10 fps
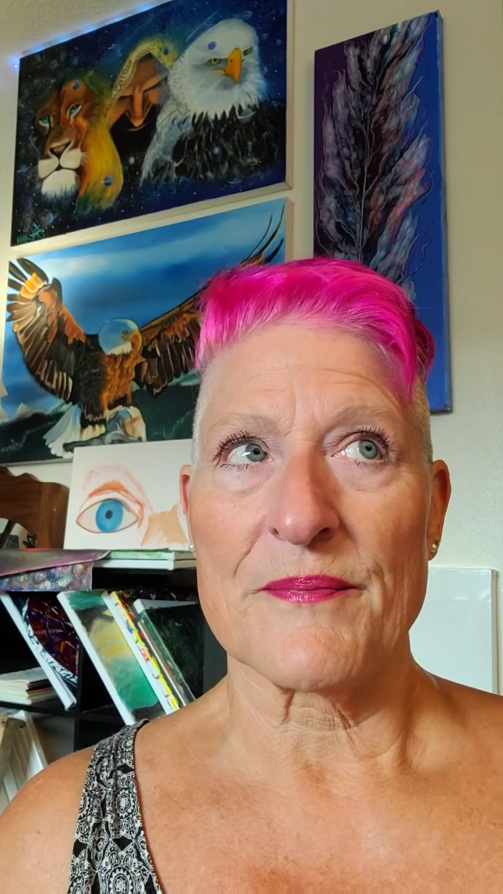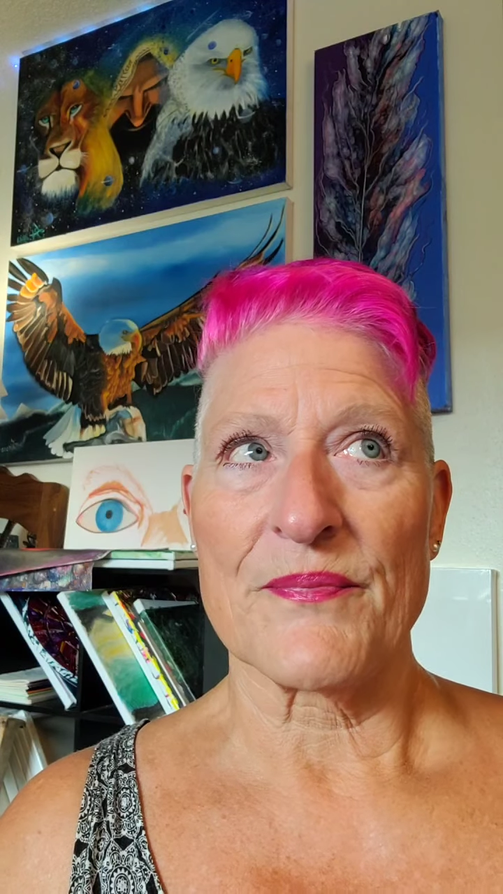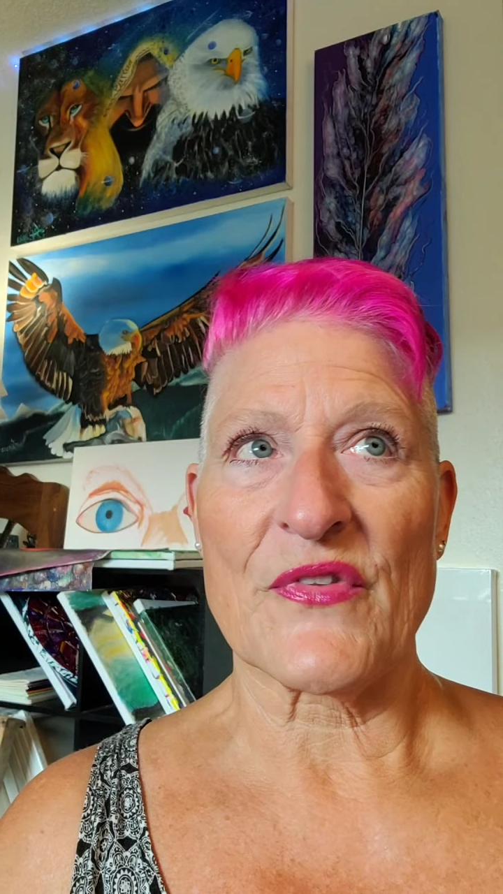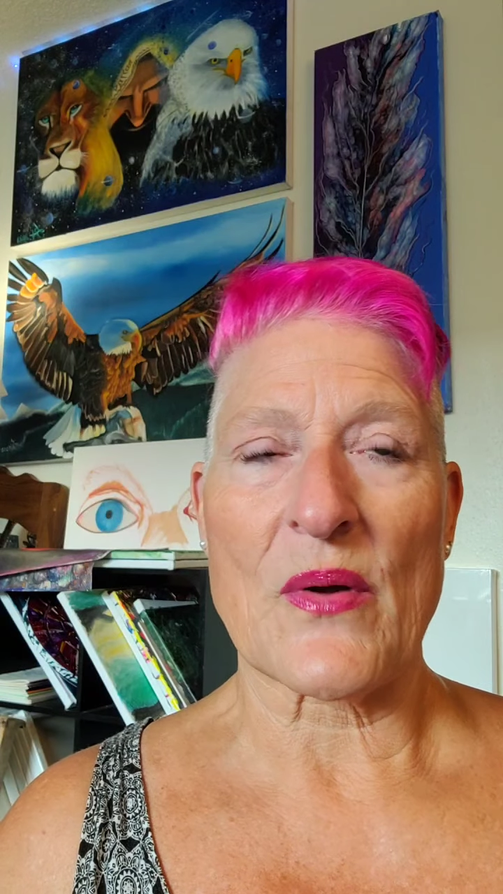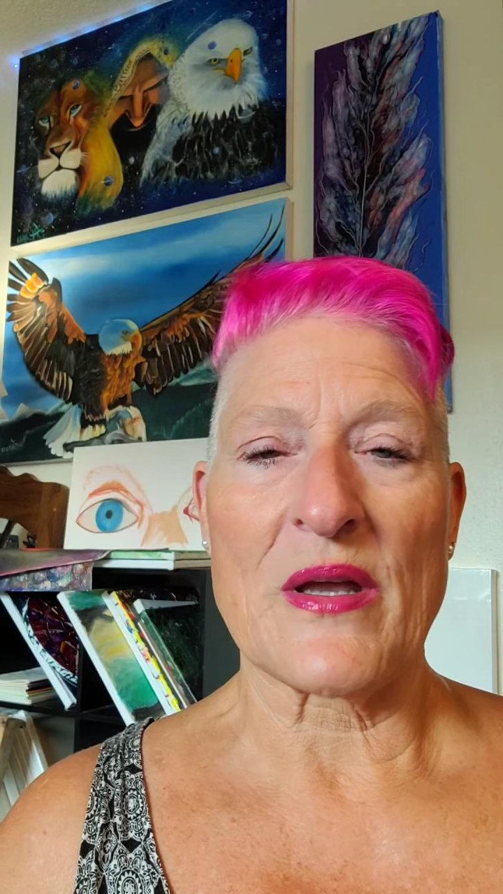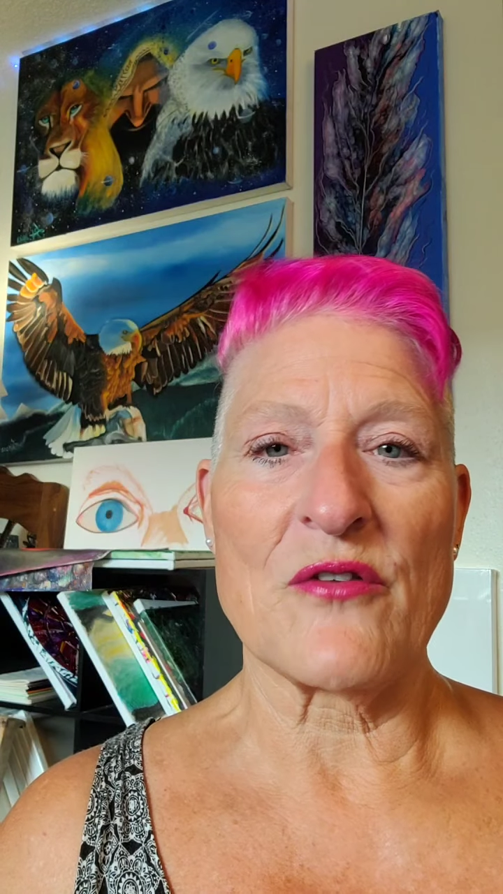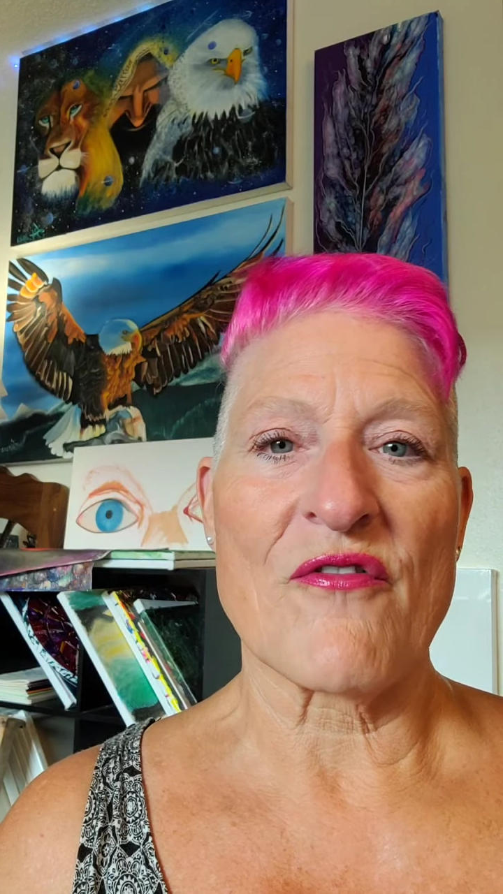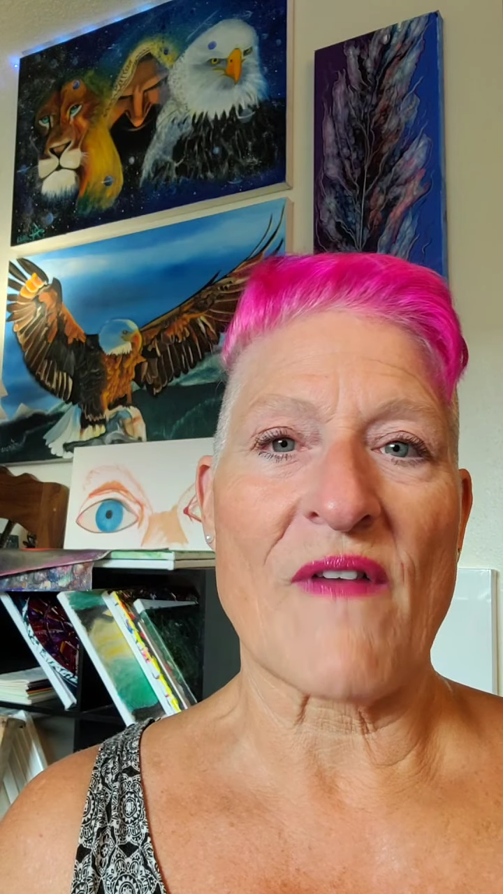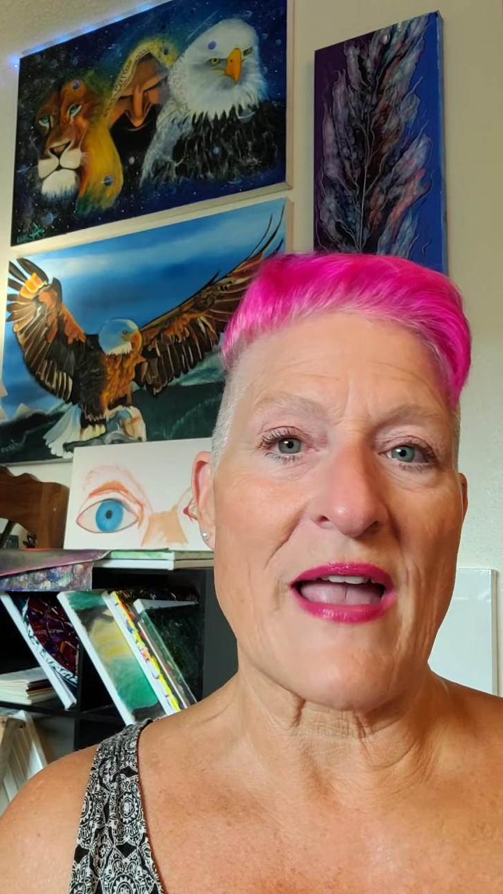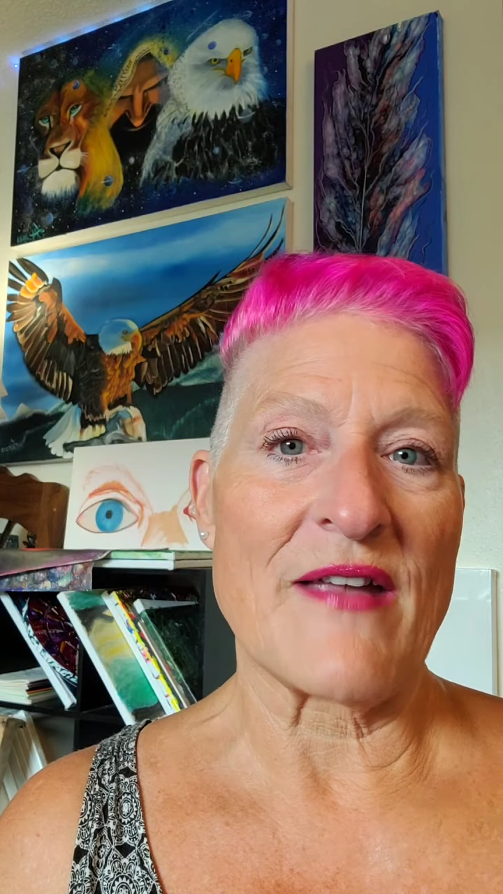So I knew
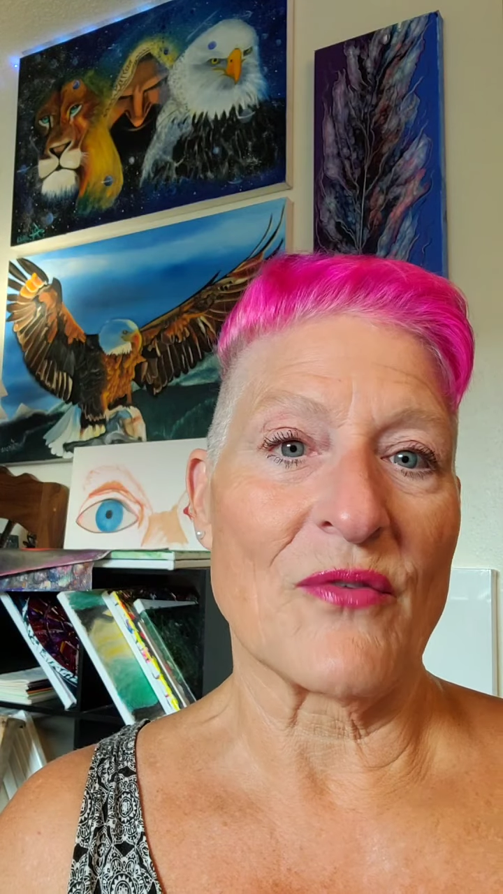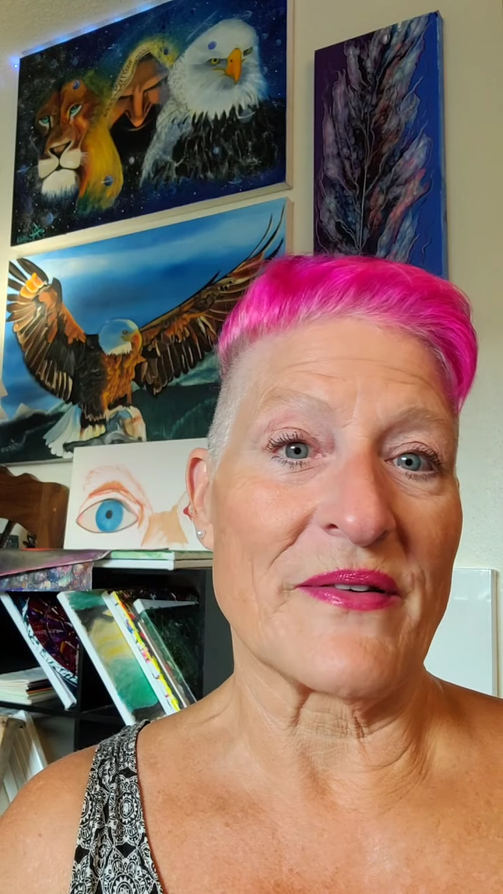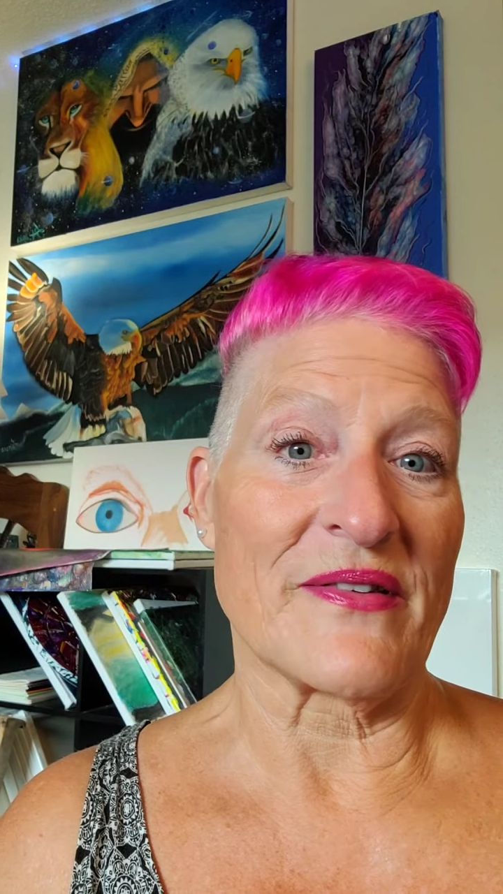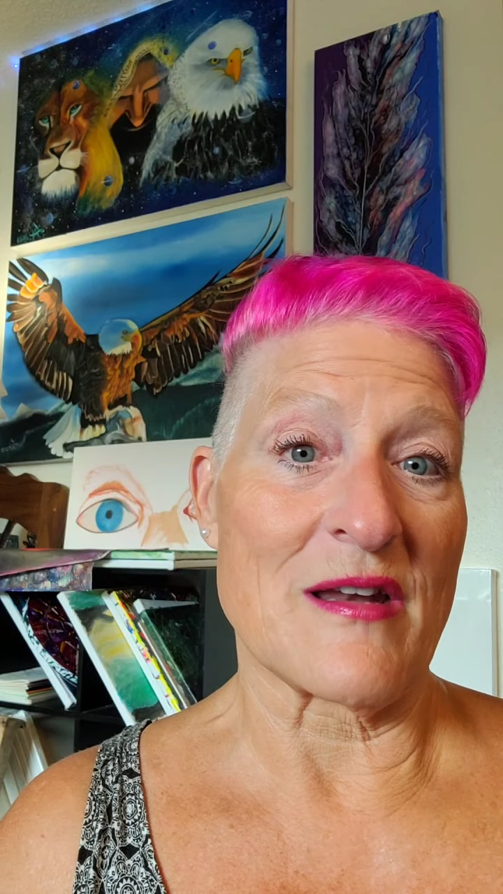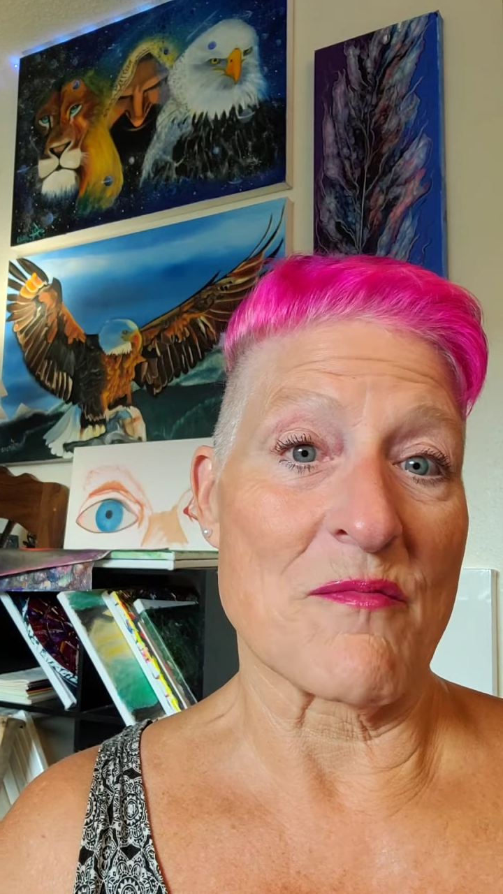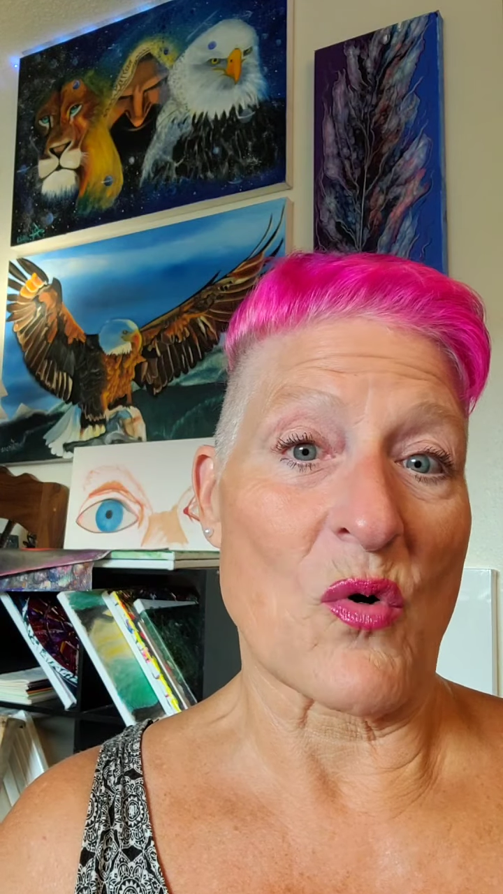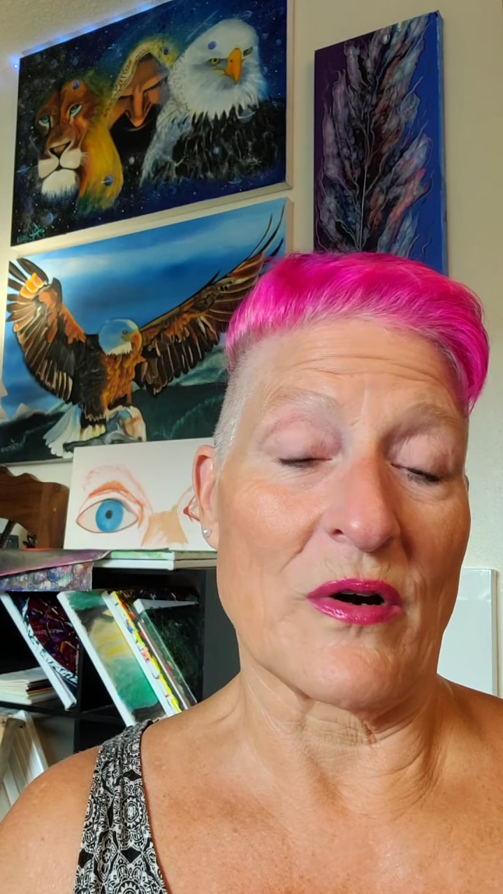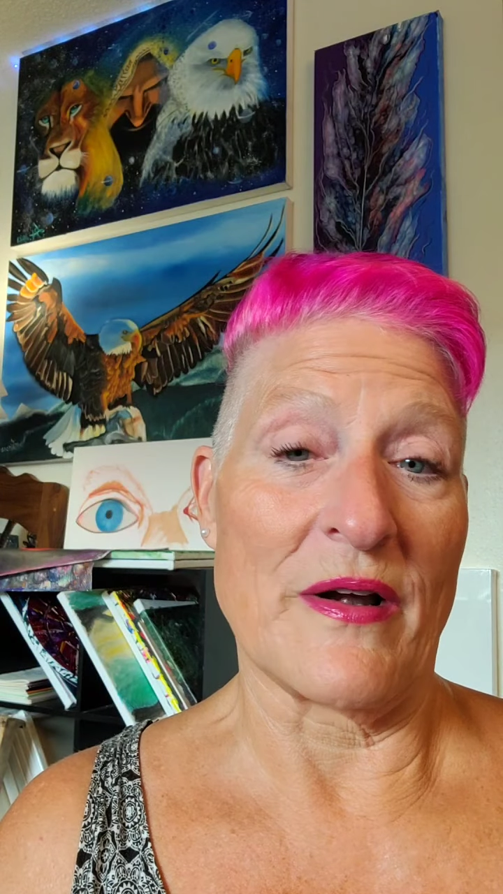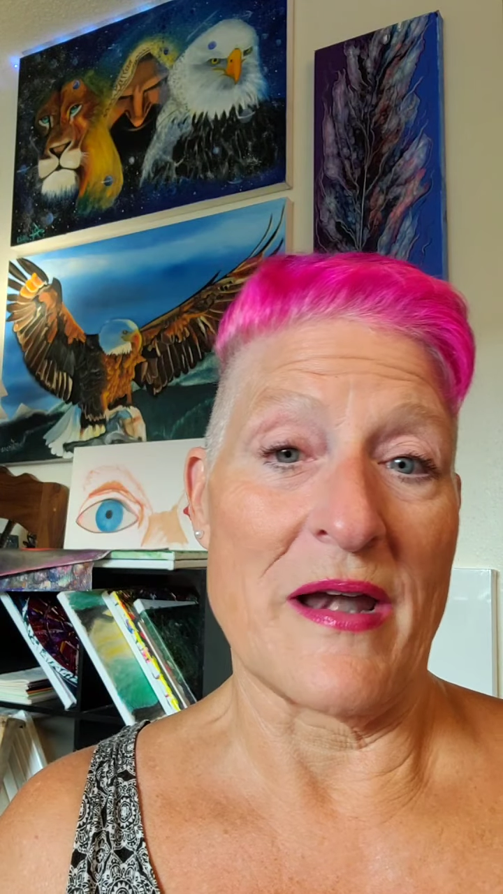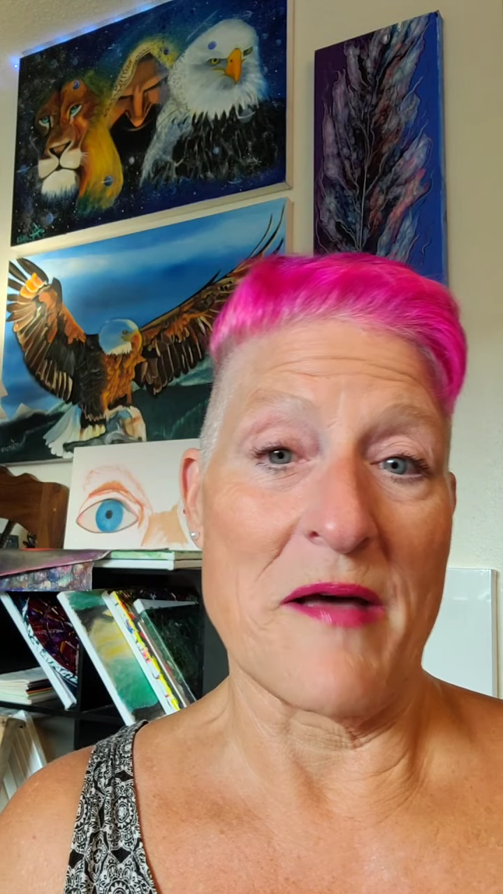five was an
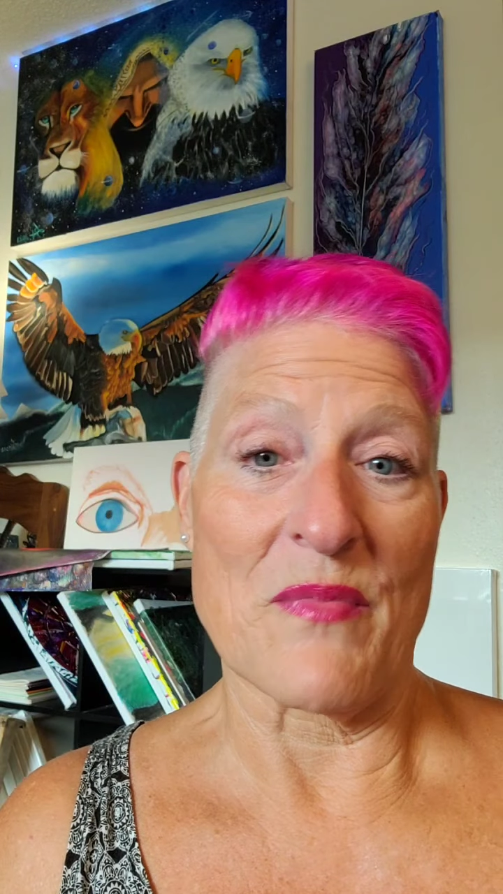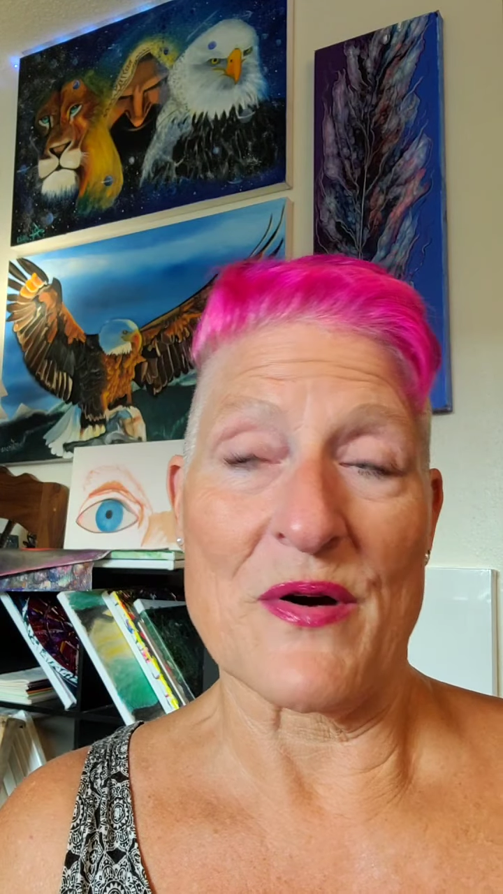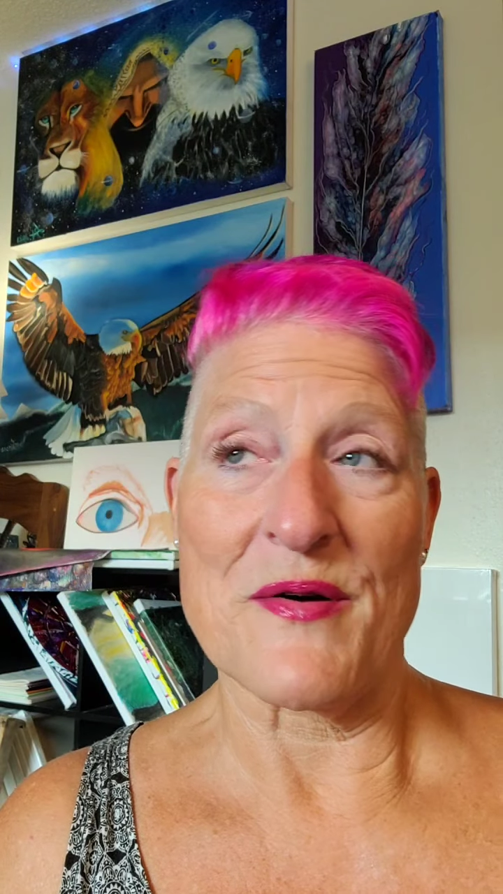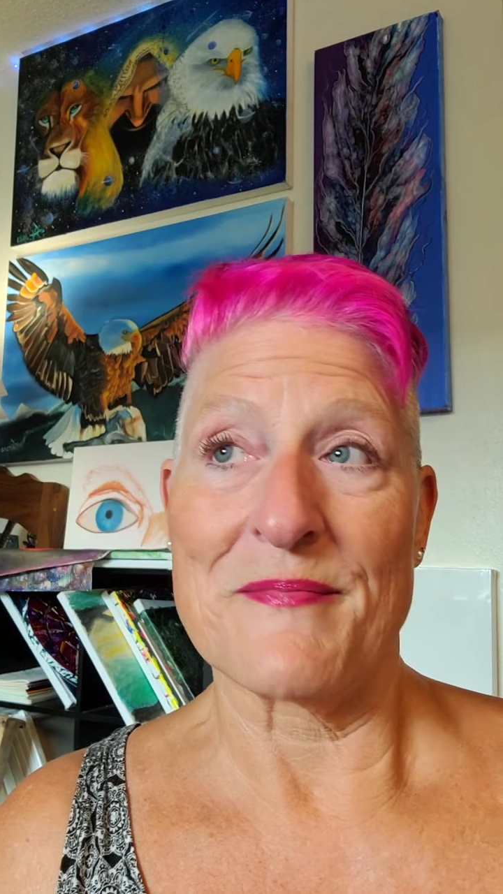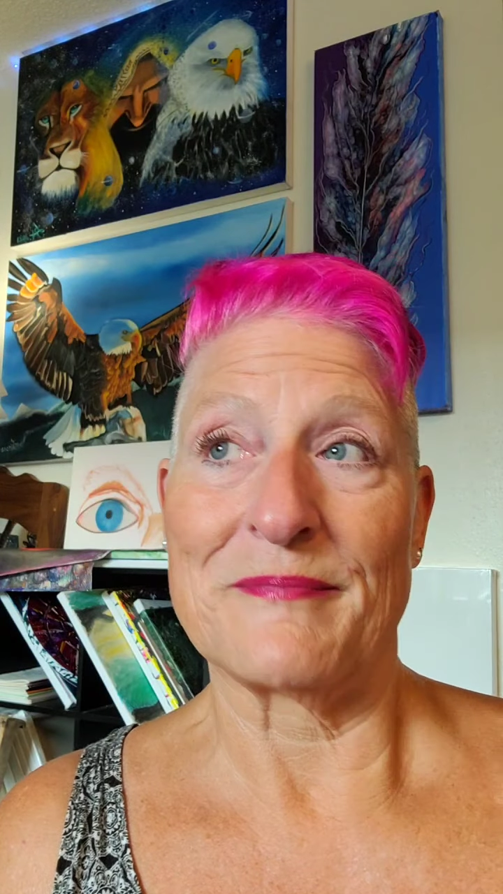important number.